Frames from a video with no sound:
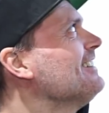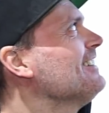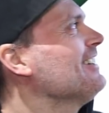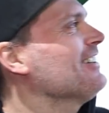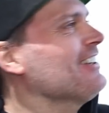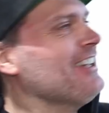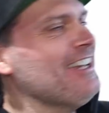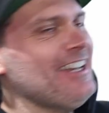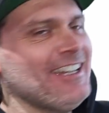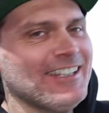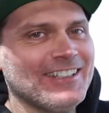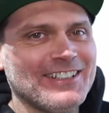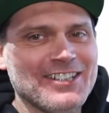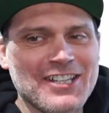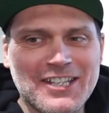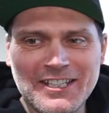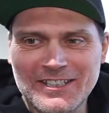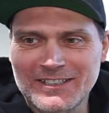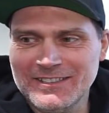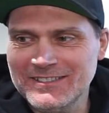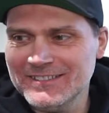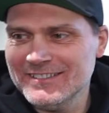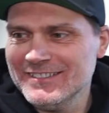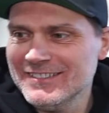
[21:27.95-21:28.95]
Okay,
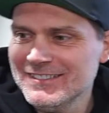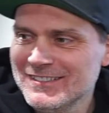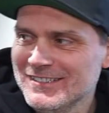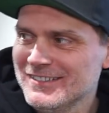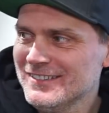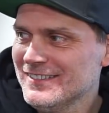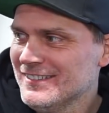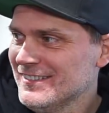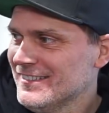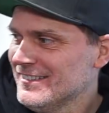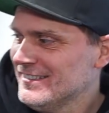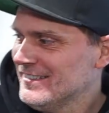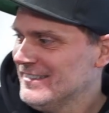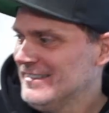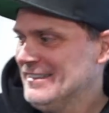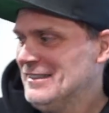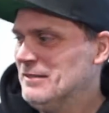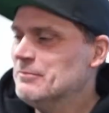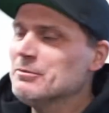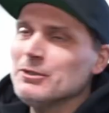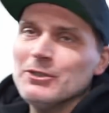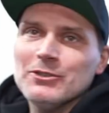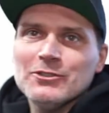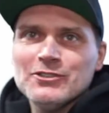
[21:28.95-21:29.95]
Clayton,
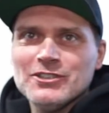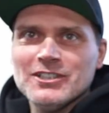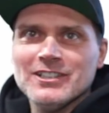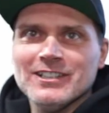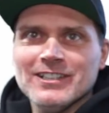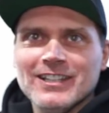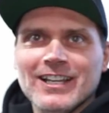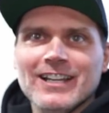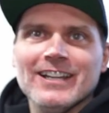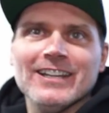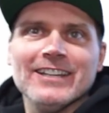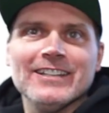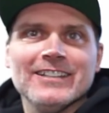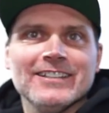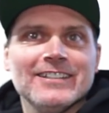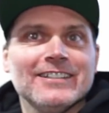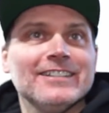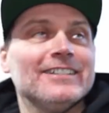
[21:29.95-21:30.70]
the blue GLI.